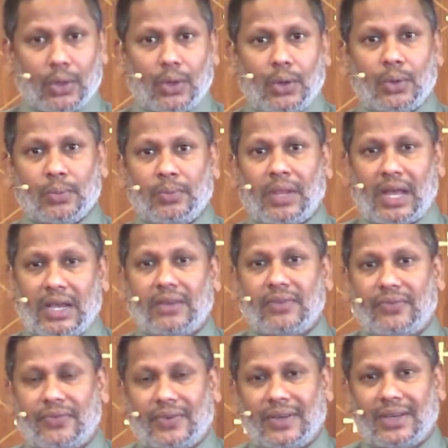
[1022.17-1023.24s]
whom life
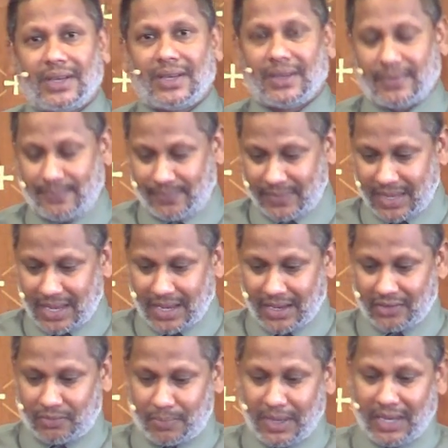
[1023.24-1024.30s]
is
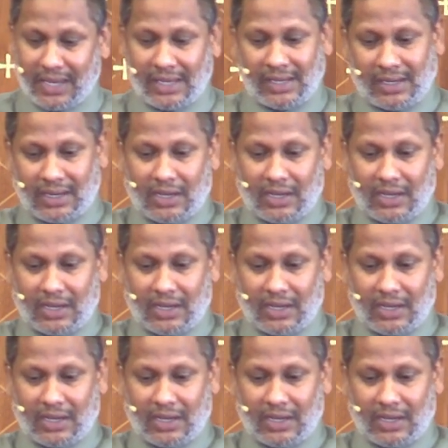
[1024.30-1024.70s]
being